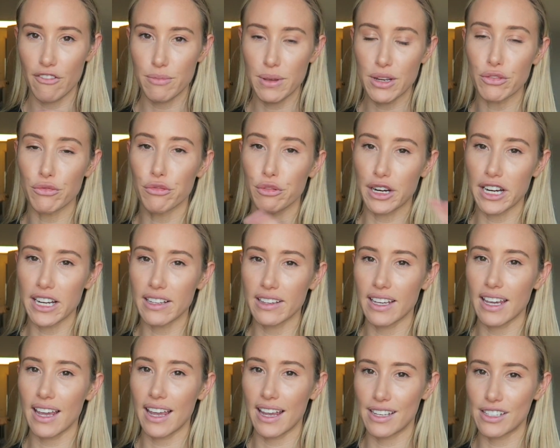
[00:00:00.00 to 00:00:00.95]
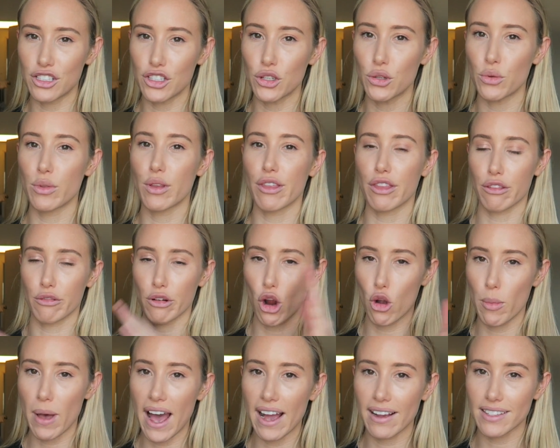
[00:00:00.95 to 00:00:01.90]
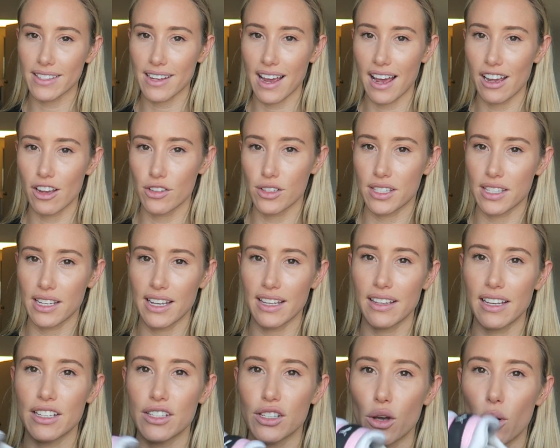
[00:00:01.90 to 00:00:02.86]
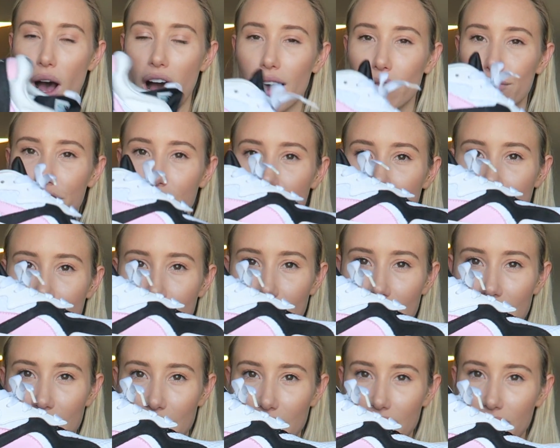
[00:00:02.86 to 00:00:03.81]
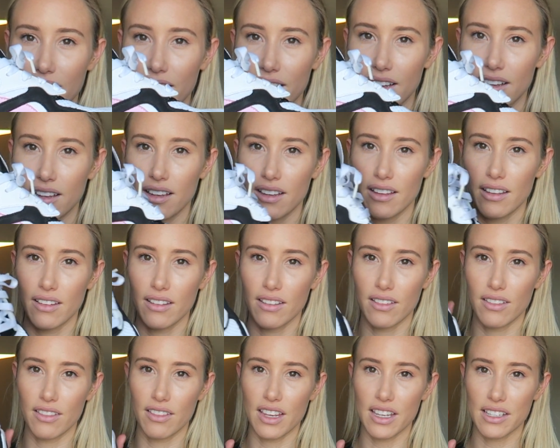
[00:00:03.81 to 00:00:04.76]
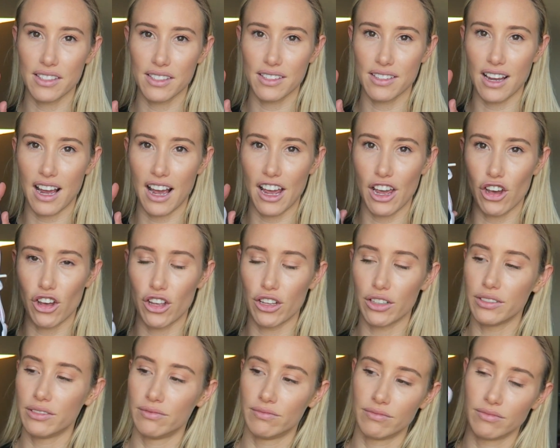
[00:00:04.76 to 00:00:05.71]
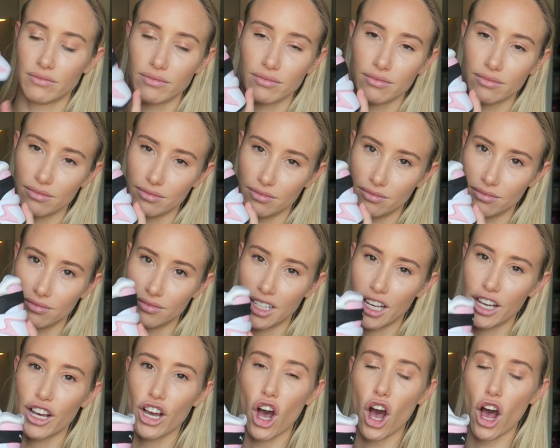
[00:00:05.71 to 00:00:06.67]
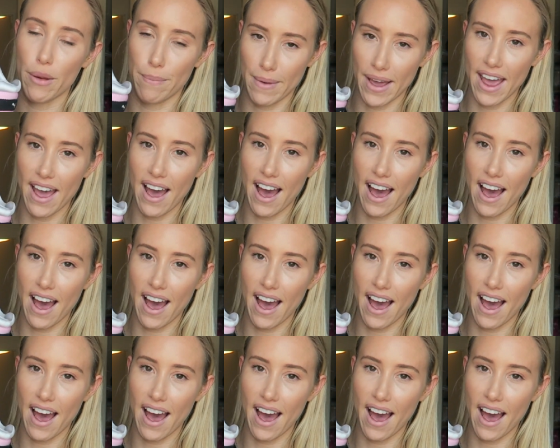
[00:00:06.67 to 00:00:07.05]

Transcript: I've been really into the throwback styles lately, so obviously this style caught my